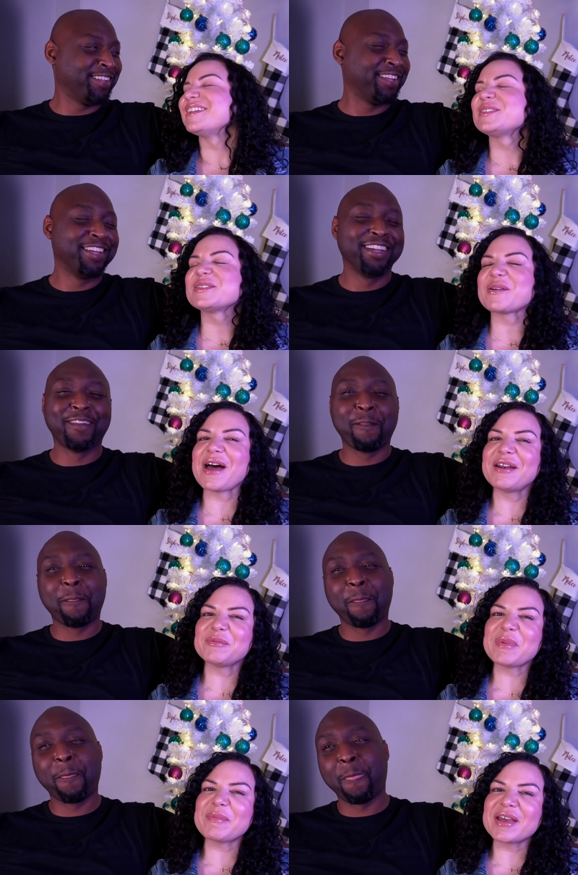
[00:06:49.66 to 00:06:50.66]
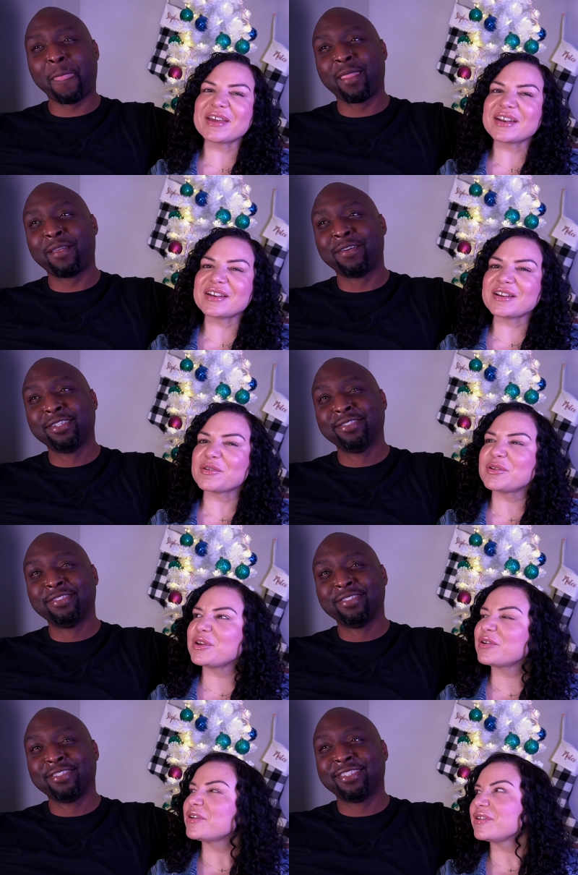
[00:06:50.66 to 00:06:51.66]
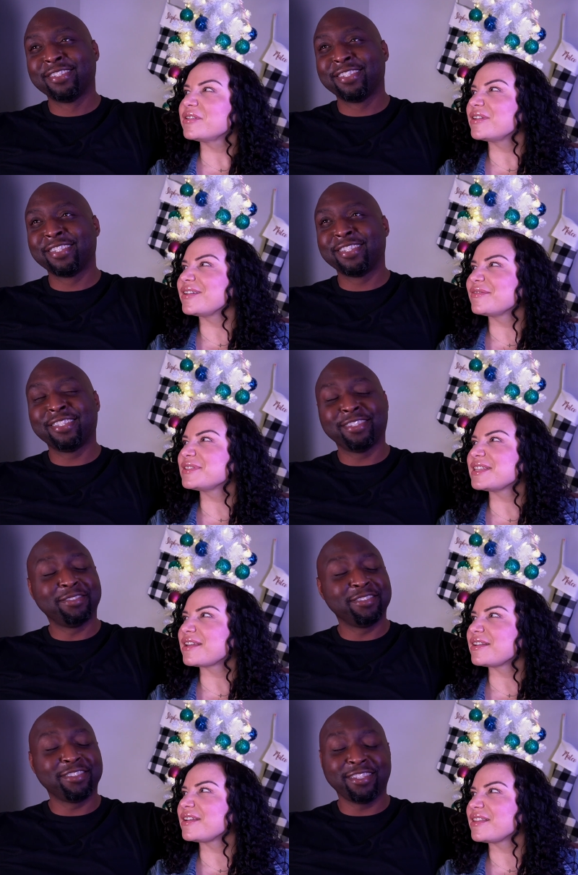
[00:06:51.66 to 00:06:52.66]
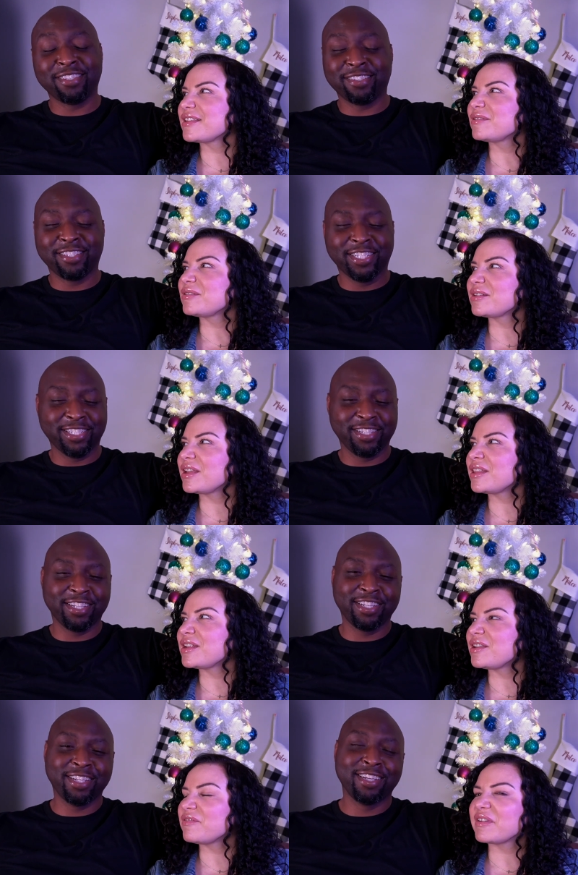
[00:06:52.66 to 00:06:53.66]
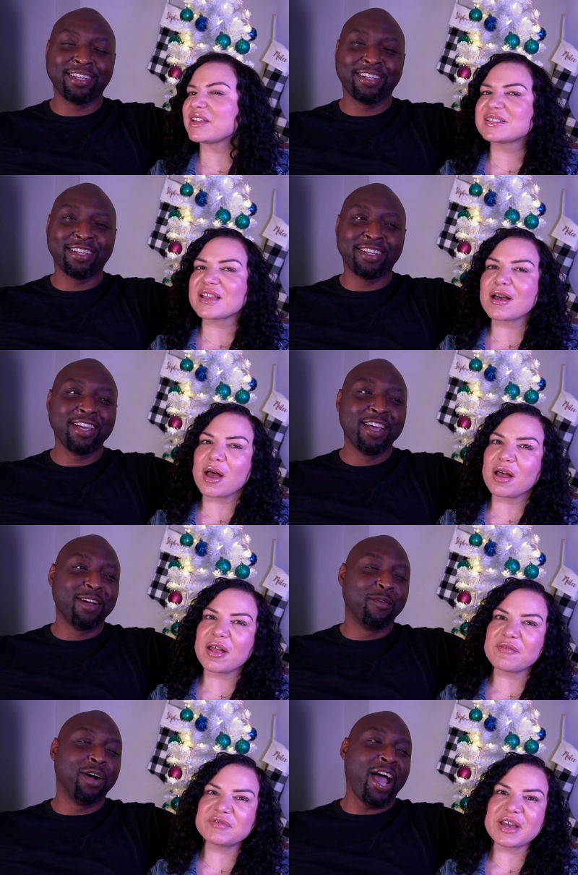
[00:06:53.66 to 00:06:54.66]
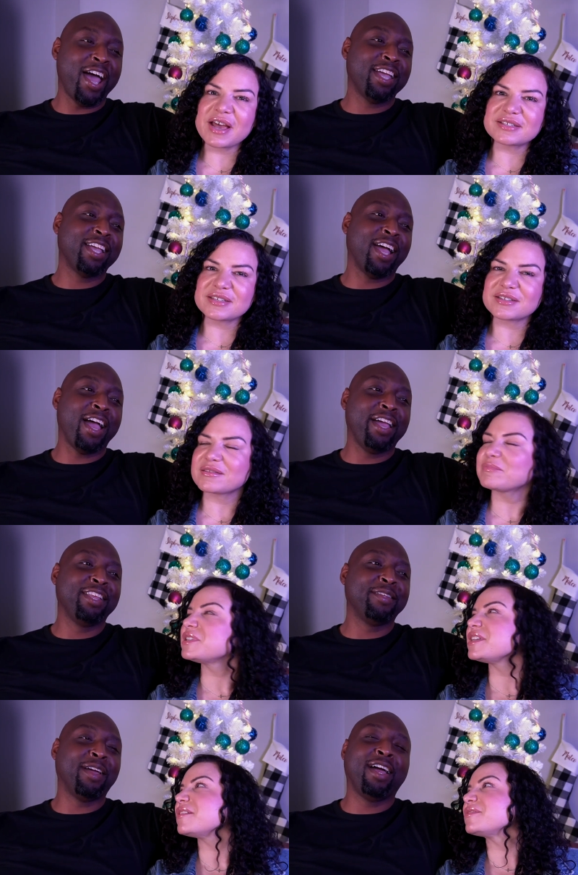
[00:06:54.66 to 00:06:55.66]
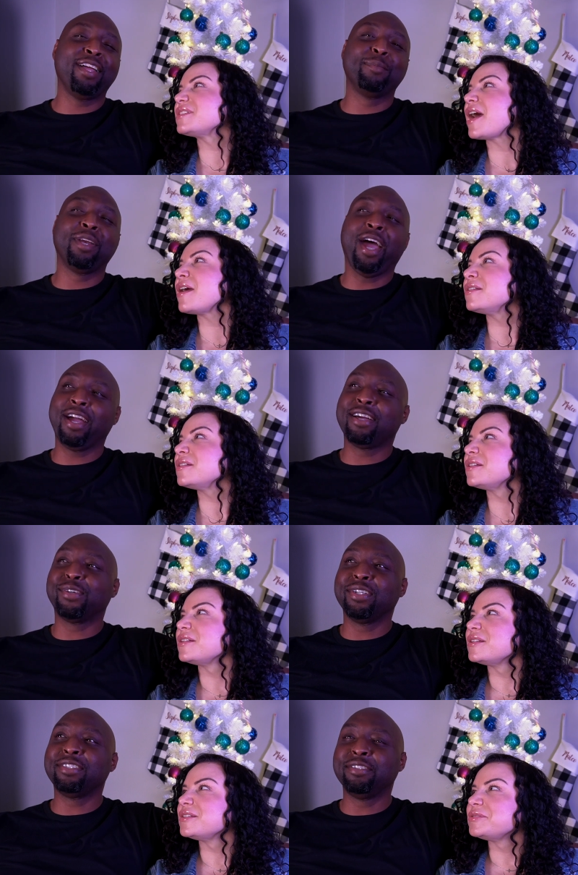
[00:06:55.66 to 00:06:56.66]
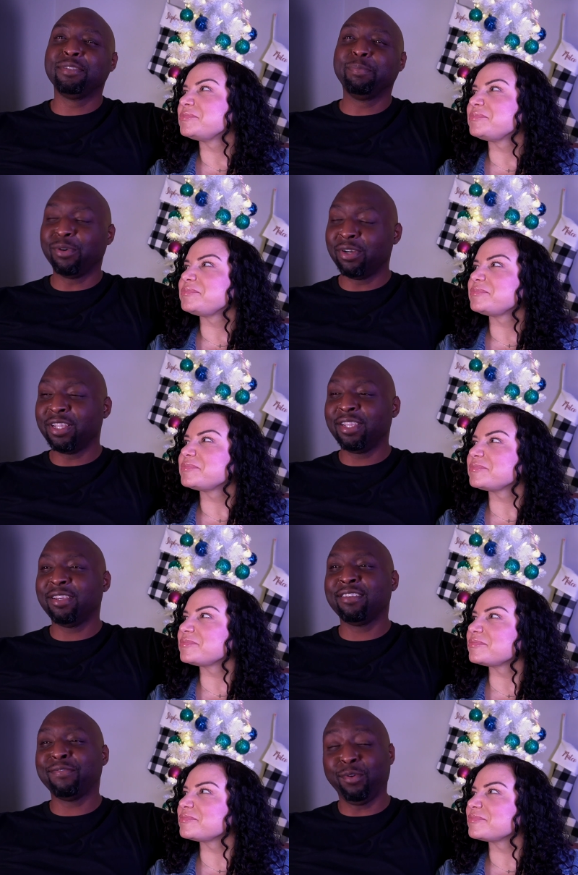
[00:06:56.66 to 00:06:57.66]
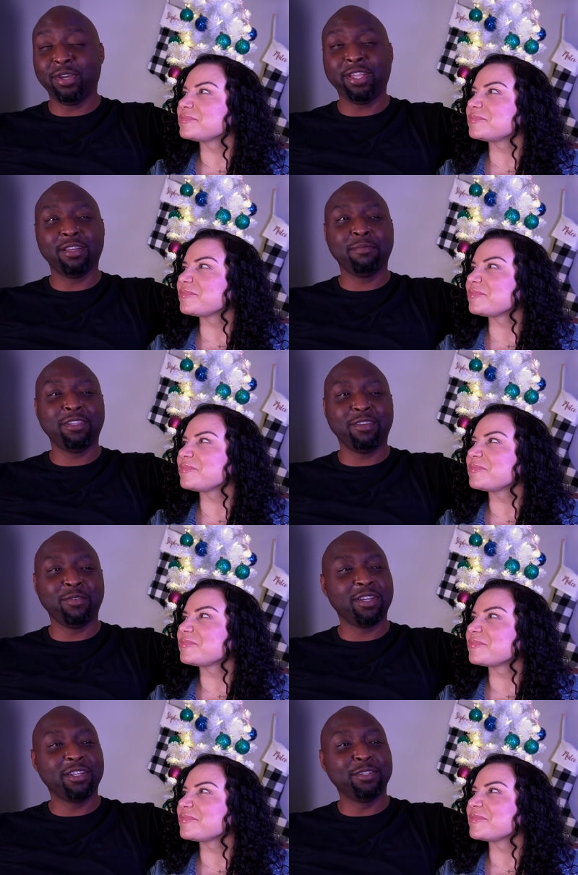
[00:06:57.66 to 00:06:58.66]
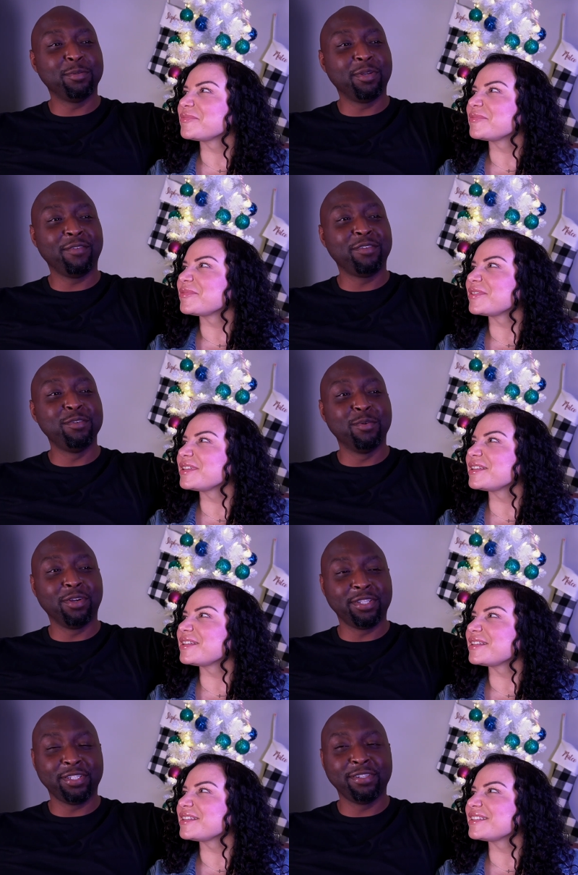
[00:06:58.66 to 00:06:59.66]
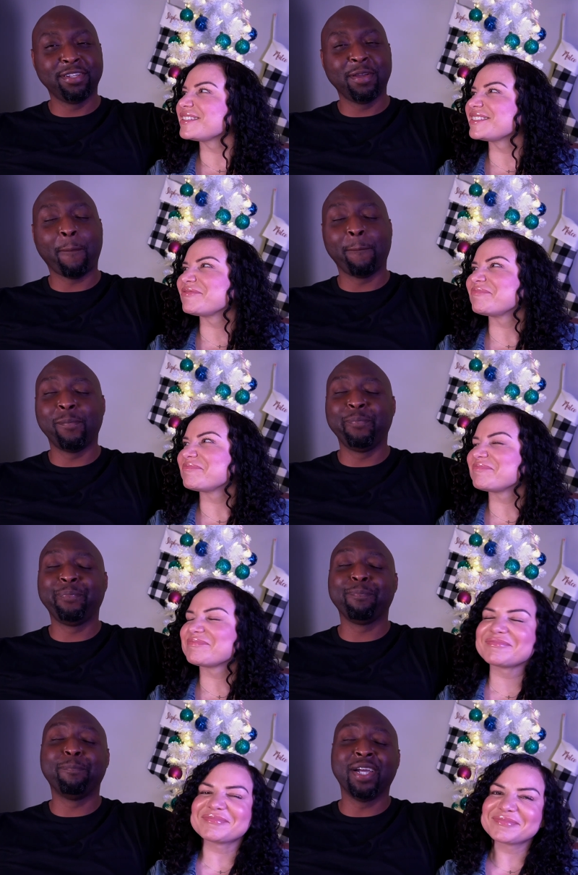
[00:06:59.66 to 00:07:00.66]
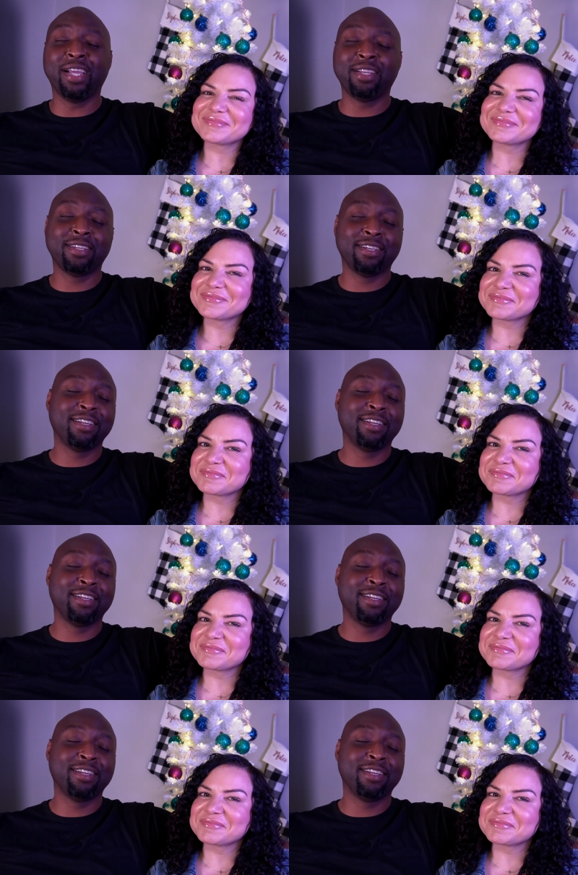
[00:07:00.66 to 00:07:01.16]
Speaker 1: so I don't know. Maybe I get another year of Santa, and then and then he finds out. I'll have. Well, to
Speaker 2: I I I am not going to spoil it for him. We're gonna do whatever you want to do, but